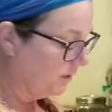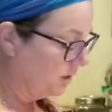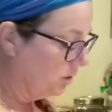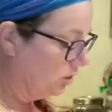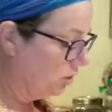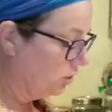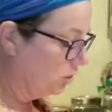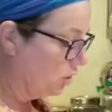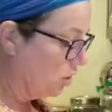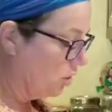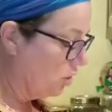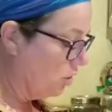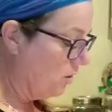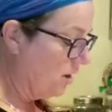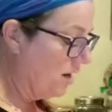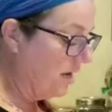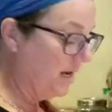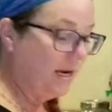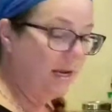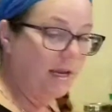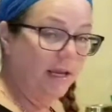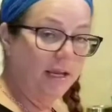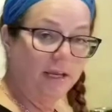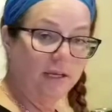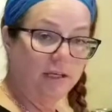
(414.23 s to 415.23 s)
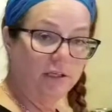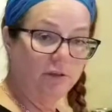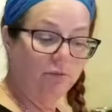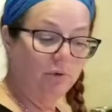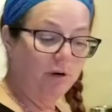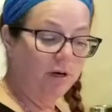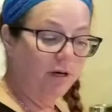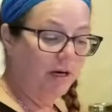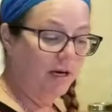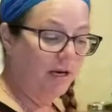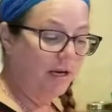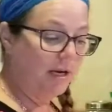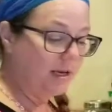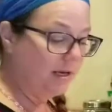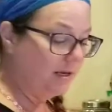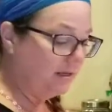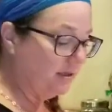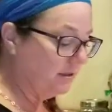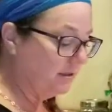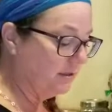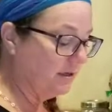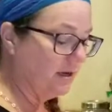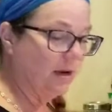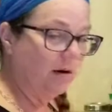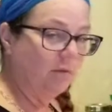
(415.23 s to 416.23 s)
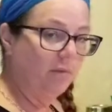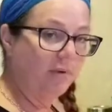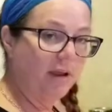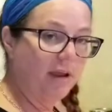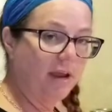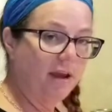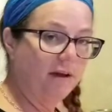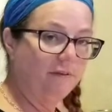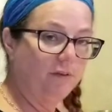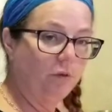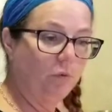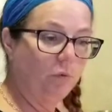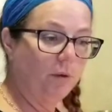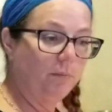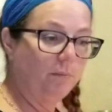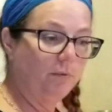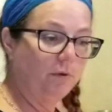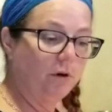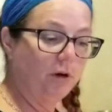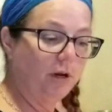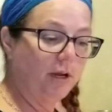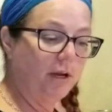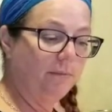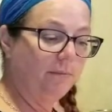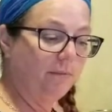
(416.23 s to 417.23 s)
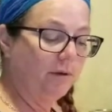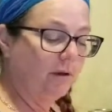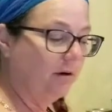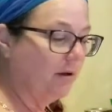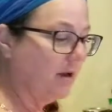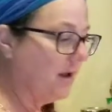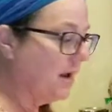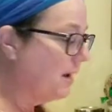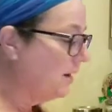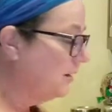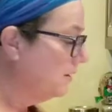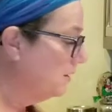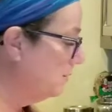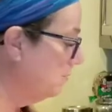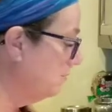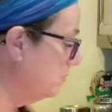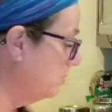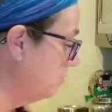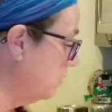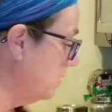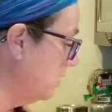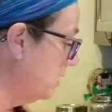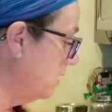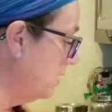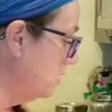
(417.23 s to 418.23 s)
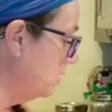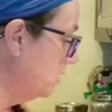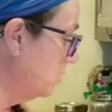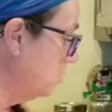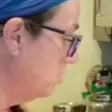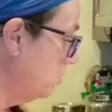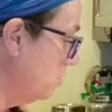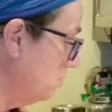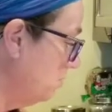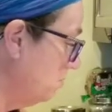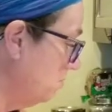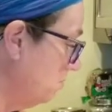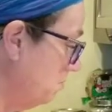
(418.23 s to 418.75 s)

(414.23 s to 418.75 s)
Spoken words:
So it is what it is, and we have the whipped cream that'll add some sweetness to it